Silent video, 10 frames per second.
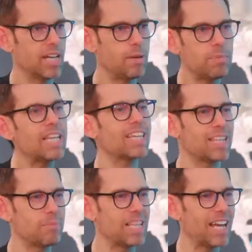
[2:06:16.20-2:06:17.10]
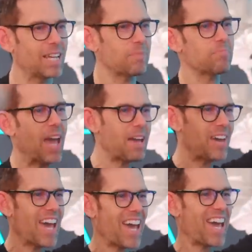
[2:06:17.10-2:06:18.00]
immediately be like,
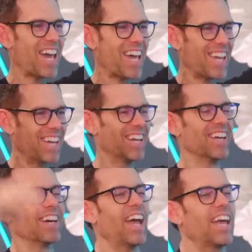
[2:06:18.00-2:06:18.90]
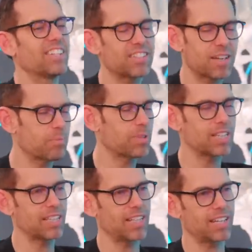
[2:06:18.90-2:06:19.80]
baby, and
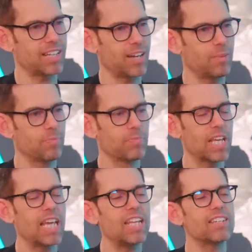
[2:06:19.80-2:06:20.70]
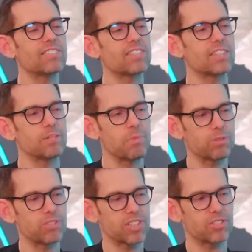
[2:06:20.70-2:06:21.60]
completely let it go. It is the
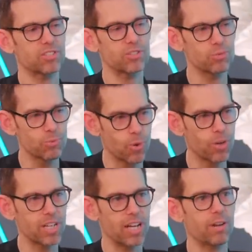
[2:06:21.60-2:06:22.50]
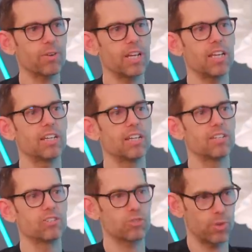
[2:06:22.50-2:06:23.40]
most extraordinary
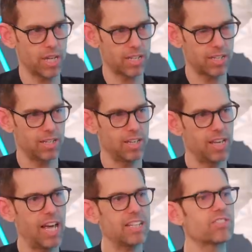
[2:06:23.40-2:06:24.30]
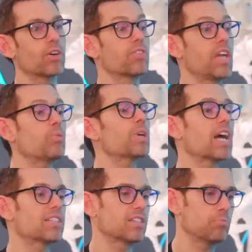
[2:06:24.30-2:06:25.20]
trick. And so then we
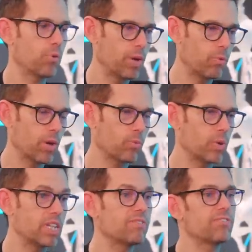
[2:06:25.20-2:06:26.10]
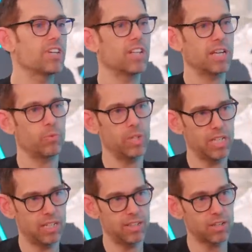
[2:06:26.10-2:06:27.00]
got to the point where we didn't feel like we
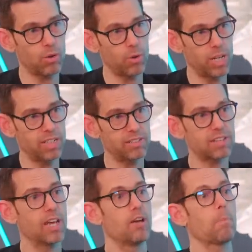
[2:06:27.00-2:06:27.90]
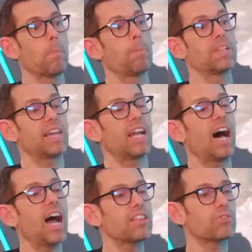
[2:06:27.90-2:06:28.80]
needed the coins, but that
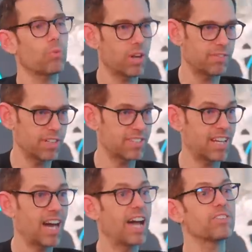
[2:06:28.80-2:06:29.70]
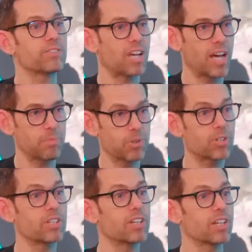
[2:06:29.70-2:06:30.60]
either one of us at either time
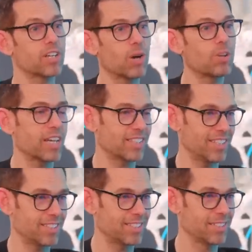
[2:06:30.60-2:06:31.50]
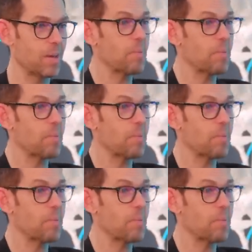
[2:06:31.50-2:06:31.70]
could go like this